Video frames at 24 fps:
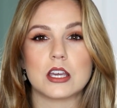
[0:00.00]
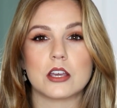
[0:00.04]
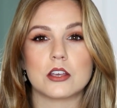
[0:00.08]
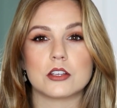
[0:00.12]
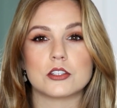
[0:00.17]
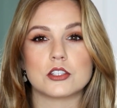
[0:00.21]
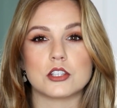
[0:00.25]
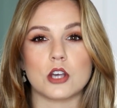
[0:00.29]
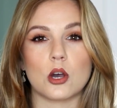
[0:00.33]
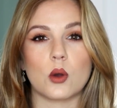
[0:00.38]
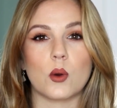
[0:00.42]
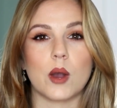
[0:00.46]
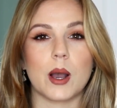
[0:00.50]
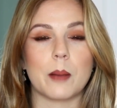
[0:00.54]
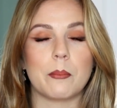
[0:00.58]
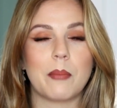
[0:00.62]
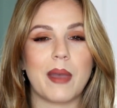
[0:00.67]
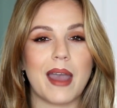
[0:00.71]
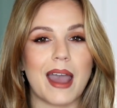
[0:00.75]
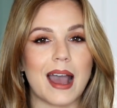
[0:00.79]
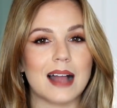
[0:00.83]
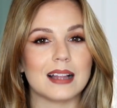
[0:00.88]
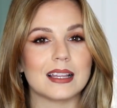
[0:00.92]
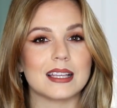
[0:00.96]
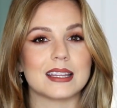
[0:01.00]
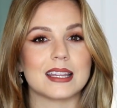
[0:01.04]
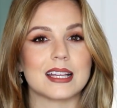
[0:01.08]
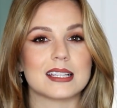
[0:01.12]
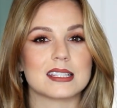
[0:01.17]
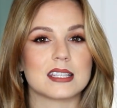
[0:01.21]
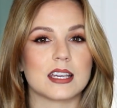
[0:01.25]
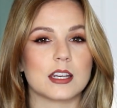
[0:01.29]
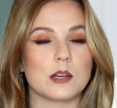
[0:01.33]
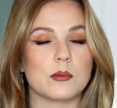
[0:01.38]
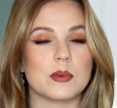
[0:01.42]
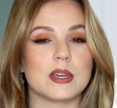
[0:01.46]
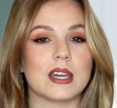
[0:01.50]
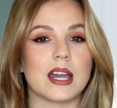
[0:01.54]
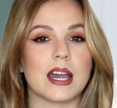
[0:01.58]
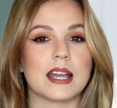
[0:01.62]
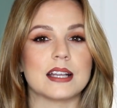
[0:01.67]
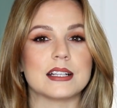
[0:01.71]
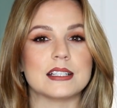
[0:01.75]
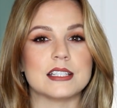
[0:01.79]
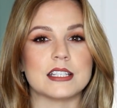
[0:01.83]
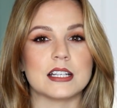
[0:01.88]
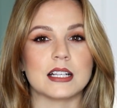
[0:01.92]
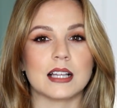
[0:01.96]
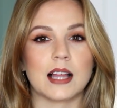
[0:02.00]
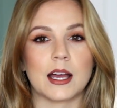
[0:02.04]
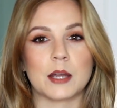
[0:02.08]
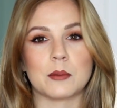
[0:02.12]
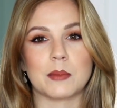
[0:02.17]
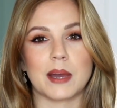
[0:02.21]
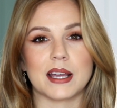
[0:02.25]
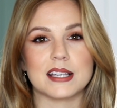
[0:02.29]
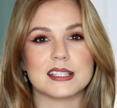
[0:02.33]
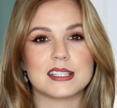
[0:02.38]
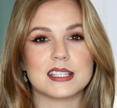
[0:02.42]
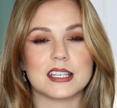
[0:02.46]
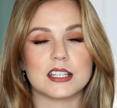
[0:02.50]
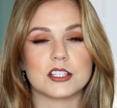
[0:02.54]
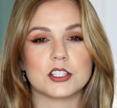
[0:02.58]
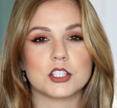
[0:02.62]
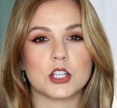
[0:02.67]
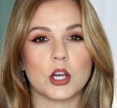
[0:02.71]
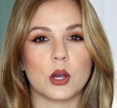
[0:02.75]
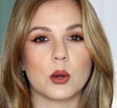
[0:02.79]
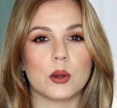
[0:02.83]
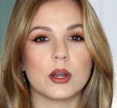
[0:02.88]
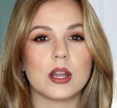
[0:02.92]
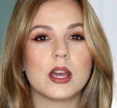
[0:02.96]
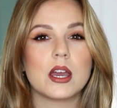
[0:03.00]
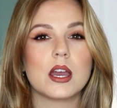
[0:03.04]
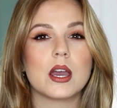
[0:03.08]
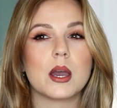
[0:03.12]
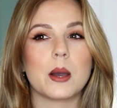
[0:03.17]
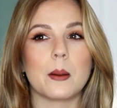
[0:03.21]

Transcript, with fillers: So a palette that's gonna be ideal on my skin tone